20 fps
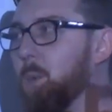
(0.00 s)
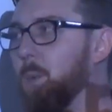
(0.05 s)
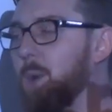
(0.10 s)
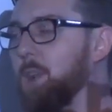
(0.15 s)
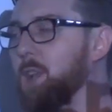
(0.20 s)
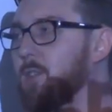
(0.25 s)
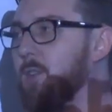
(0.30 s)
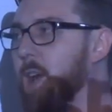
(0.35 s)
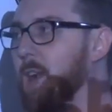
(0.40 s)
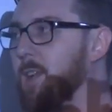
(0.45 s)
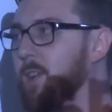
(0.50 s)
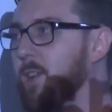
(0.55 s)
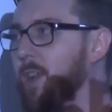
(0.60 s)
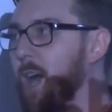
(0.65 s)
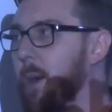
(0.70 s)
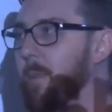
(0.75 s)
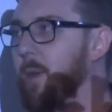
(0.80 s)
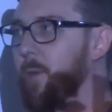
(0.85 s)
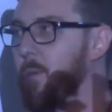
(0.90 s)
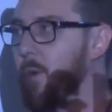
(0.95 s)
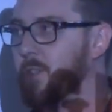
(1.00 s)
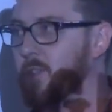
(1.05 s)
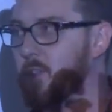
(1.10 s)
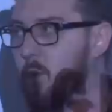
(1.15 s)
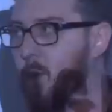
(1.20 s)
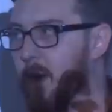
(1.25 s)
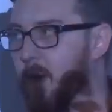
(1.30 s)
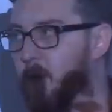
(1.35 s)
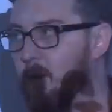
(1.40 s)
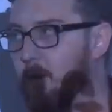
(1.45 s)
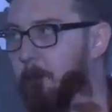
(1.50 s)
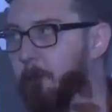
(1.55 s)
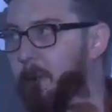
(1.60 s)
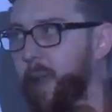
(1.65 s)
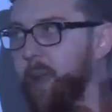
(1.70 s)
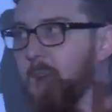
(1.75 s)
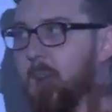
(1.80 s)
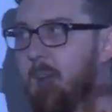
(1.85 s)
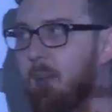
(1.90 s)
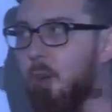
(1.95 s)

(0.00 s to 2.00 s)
I will grant you that, but he was quite a good player.